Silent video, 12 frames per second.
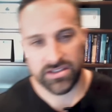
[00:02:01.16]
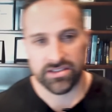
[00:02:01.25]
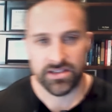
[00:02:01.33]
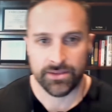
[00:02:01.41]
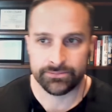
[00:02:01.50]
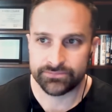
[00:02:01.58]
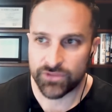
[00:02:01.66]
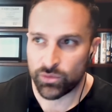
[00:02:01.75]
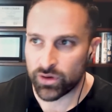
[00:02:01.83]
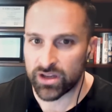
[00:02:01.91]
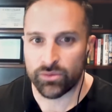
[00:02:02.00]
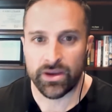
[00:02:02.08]
this, um,
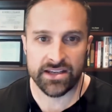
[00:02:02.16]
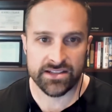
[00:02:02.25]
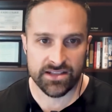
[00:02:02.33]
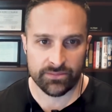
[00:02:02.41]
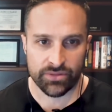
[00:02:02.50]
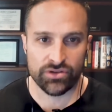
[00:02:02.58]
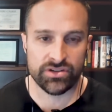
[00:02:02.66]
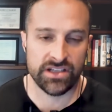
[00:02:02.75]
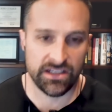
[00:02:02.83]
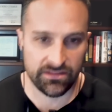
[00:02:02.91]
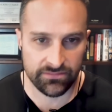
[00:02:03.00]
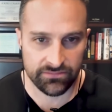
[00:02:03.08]
one of the ways that
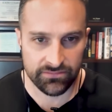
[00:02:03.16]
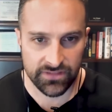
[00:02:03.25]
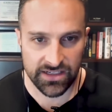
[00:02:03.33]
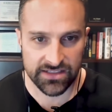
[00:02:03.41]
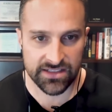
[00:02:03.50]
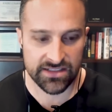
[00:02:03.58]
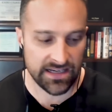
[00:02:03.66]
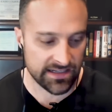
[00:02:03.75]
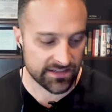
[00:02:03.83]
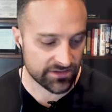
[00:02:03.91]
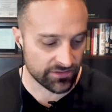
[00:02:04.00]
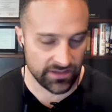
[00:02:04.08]
protein is
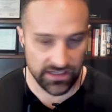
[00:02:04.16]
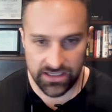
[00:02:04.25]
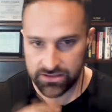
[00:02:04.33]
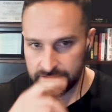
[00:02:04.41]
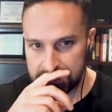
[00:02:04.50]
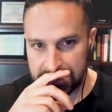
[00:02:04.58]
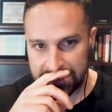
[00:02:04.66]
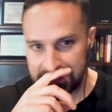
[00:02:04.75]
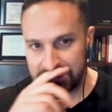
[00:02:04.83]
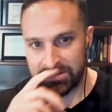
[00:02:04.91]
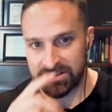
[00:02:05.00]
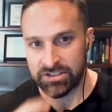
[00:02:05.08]
assessed or needs are
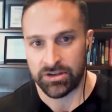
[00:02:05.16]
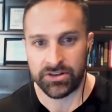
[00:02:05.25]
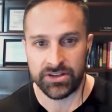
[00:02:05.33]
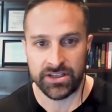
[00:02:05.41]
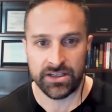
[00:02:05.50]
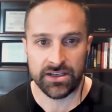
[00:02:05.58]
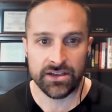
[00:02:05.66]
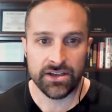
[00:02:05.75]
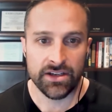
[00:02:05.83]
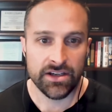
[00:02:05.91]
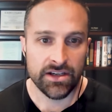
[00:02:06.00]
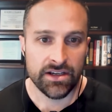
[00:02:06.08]
assessed is what's called the uh,
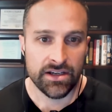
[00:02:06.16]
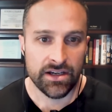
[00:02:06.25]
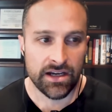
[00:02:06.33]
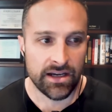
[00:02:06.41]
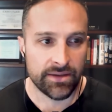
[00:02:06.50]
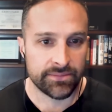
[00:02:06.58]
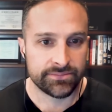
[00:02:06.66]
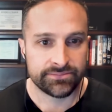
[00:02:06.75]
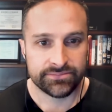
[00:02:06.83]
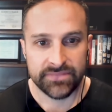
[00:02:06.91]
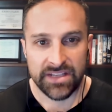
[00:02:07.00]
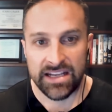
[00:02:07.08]
um,
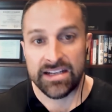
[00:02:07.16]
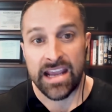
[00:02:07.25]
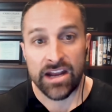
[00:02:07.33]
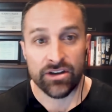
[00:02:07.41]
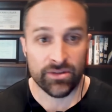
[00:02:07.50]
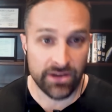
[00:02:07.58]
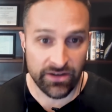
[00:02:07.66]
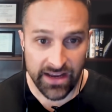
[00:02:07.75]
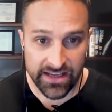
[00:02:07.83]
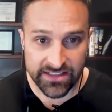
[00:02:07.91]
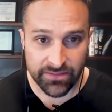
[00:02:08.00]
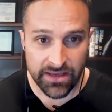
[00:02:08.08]
indicator amino
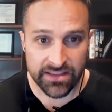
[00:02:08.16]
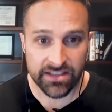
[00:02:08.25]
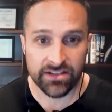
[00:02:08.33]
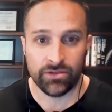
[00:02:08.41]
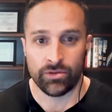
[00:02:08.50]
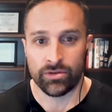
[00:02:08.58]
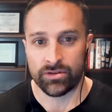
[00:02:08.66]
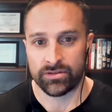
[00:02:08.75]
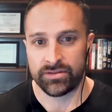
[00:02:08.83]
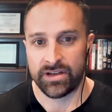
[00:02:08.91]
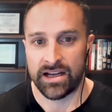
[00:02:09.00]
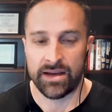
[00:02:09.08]
acid method,
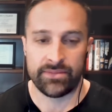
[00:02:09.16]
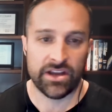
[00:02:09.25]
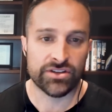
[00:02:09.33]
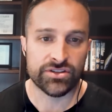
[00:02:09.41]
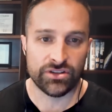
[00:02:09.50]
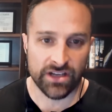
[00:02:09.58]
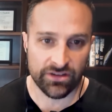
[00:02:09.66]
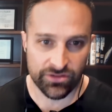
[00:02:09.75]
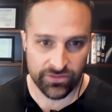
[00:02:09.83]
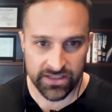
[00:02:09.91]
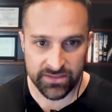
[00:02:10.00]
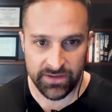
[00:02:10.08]
or uh, they also look at
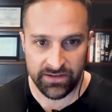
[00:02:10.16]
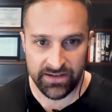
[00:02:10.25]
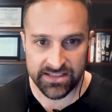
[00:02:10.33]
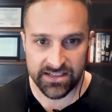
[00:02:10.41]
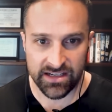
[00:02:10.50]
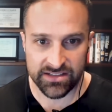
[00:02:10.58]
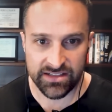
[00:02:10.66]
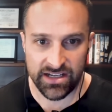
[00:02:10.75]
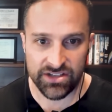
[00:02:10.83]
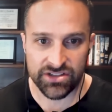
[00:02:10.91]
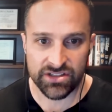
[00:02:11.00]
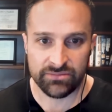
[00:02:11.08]
direct amino acid
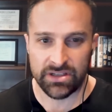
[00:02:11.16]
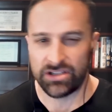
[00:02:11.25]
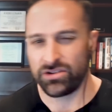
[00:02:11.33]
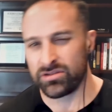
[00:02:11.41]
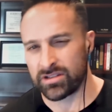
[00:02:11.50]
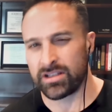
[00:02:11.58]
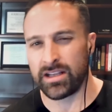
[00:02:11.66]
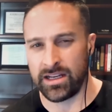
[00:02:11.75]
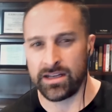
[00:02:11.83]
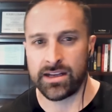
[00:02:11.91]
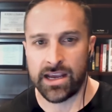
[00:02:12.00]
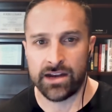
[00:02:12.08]
oxidation, but usually the
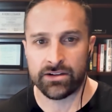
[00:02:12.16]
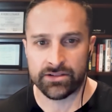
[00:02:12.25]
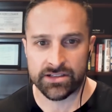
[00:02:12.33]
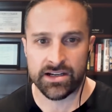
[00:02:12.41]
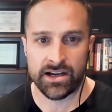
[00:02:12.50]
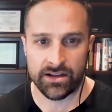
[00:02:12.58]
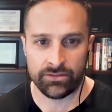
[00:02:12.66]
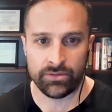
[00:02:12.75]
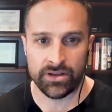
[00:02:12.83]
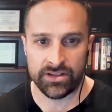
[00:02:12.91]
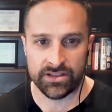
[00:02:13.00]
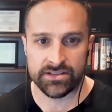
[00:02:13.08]
indicator is kind of the
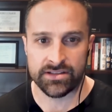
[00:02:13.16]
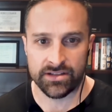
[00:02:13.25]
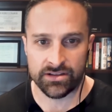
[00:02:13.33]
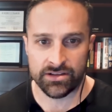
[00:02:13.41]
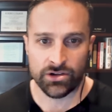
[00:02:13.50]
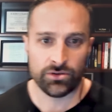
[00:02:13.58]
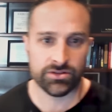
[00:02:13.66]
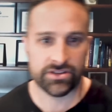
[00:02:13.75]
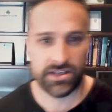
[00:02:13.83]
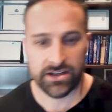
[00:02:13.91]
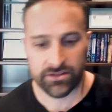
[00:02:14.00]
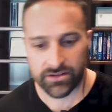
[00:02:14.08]
one that's the, the gold
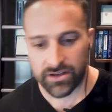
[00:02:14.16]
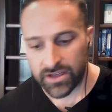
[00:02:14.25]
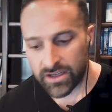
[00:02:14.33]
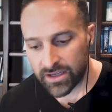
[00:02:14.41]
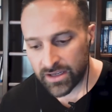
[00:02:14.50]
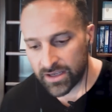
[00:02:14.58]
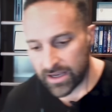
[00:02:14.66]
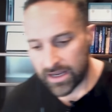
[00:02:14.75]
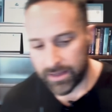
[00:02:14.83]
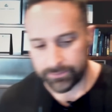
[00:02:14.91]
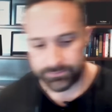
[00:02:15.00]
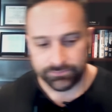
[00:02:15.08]
standard.
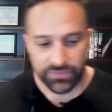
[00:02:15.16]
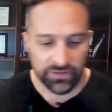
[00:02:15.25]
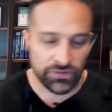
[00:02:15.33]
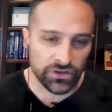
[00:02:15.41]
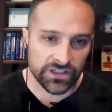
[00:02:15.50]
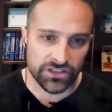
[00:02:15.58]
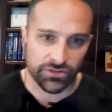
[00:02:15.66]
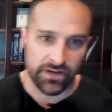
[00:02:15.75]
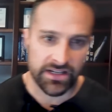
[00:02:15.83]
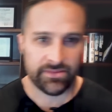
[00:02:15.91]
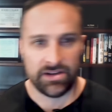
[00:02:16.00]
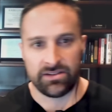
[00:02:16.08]
Um, but if you look at
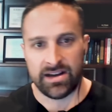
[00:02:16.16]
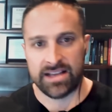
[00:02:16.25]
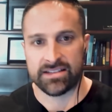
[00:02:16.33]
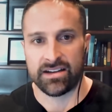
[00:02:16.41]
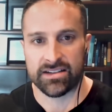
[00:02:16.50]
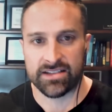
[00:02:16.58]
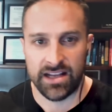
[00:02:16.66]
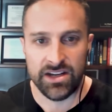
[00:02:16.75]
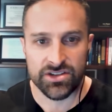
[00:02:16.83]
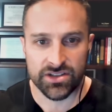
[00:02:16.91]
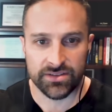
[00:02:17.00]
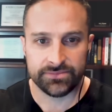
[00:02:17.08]
direct amino acid
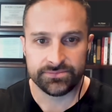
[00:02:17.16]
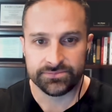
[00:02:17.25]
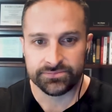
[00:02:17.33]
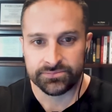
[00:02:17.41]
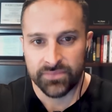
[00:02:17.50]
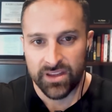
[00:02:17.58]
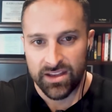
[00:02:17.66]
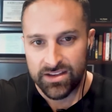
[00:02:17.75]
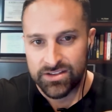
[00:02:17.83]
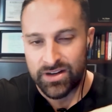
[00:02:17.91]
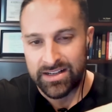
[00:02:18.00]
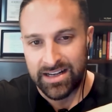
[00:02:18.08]
oxidation,
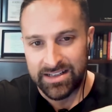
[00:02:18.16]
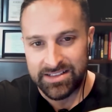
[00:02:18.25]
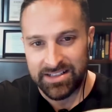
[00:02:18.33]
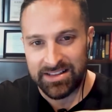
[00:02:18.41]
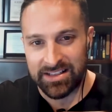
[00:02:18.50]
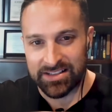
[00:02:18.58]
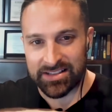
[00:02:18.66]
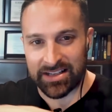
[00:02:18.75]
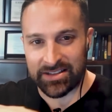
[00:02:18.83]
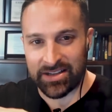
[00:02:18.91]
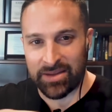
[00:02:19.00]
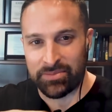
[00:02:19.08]
so I, I did this,
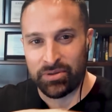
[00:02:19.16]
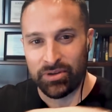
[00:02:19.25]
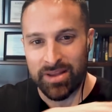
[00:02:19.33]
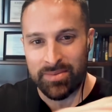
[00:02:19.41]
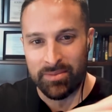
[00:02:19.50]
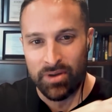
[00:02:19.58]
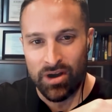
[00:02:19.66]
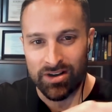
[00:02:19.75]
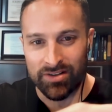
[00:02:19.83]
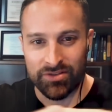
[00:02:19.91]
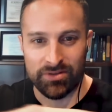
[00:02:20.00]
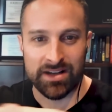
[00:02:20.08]
I, I pulled up a
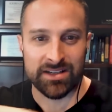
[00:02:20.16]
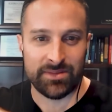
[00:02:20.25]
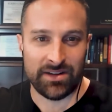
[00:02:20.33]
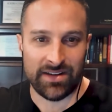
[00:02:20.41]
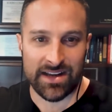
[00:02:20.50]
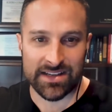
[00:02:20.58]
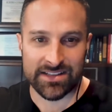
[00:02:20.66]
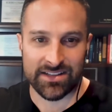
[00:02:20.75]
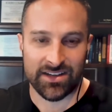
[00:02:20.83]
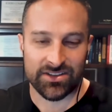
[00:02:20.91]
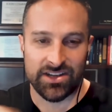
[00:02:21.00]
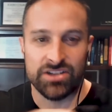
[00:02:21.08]
bar of direct amino acid
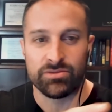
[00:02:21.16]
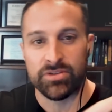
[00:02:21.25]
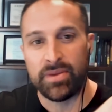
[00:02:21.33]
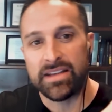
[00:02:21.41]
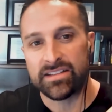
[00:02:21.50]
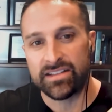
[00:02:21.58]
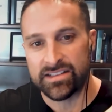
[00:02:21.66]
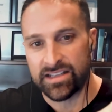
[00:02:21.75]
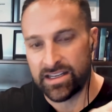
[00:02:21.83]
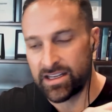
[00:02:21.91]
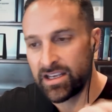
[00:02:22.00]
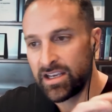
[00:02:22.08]
oxidation, which basically is
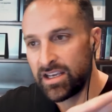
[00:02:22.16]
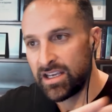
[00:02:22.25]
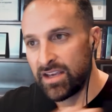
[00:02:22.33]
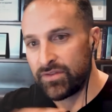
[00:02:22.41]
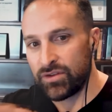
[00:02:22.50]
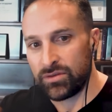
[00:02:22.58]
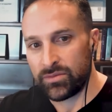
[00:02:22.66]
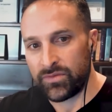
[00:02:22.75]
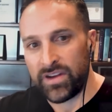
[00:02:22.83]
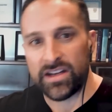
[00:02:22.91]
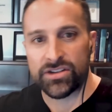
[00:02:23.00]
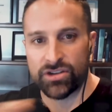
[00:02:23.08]
like, if you
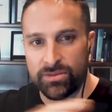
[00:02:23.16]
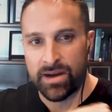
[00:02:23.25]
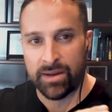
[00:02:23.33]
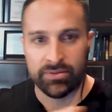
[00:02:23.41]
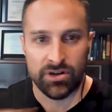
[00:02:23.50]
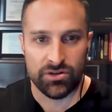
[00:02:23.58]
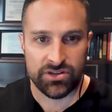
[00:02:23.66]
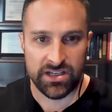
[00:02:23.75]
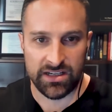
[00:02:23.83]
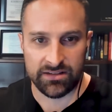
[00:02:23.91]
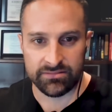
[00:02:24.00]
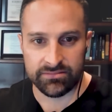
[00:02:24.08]
feed a certain amount of
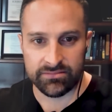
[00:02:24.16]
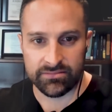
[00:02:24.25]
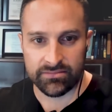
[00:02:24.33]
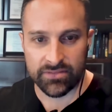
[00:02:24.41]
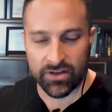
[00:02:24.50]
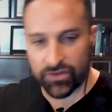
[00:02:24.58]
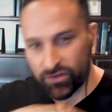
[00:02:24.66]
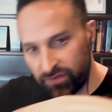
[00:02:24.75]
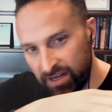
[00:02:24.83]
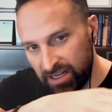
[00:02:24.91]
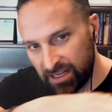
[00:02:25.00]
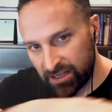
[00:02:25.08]
protein, if you're
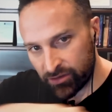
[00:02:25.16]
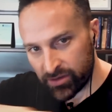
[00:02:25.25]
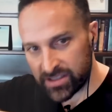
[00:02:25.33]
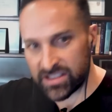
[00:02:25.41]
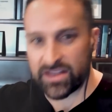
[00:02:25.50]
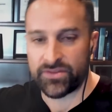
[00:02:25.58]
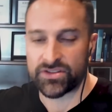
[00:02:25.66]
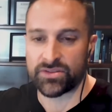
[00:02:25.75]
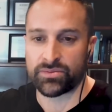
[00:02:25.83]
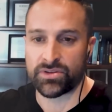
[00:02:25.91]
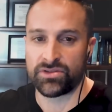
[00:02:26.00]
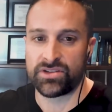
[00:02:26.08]
feeding increasing levels
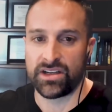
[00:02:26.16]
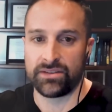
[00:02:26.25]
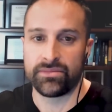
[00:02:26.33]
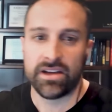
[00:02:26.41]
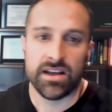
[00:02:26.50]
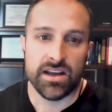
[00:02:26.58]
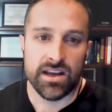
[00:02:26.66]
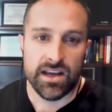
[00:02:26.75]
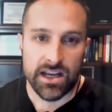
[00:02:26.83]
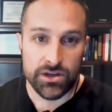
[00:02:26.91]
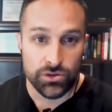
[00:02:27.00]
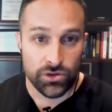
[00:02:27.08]
of protein
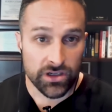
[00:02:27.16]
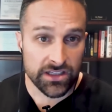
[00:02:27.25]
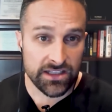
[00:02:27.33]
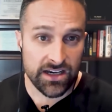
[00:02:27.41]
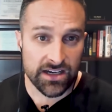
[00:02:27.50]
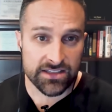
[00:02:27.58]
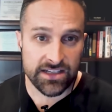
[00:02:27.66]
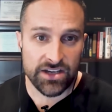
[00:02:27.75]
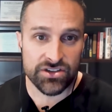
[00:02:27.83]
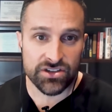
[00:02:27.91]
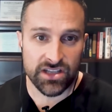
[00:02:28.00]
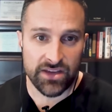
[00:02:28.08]
and you look at the
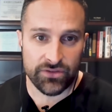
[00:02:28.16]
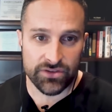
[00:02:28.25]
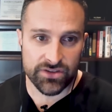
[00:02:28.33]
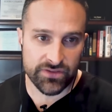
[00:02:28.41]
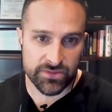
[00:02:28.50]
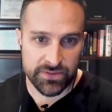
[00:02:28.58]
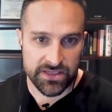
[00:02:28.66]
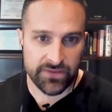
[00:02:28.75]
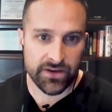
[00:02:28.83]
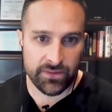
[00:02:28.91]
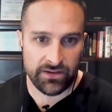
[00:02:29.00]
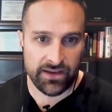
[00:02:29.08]
oxidation levels of a specific
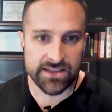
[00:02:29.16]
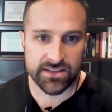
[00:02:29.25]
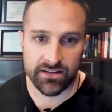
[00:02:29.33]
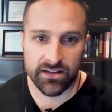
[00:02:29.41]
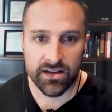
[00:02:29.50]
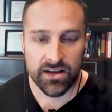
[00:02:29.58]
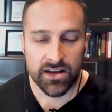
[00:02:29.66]
amino acid,